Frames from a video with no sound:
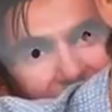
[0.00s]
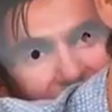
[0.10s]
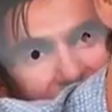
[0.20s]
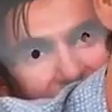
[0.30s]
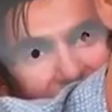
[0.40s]

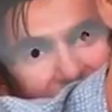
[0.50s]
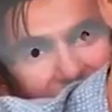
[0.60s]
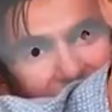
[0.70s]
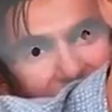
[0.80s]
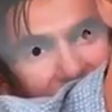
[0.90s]

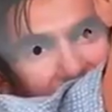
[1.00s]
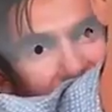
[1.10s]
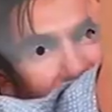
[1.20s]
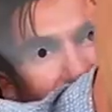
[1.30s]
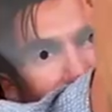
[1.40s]

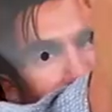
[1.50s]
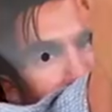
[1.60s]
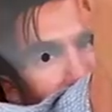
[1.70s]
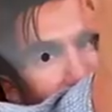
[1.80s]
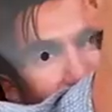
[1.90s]

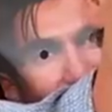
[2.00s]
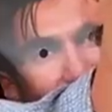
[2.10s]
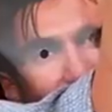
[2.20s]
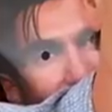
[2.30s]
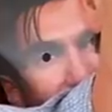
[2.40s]

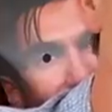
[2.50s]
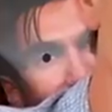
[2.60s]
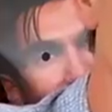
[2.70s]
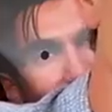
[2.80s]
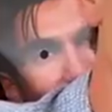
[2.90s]

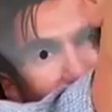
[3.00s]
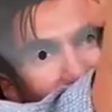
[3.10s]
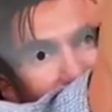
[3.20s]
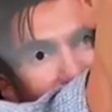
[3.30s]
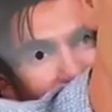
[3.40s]

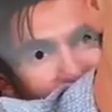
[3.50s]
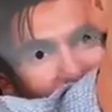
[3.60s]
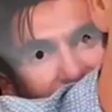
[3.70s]
(silent)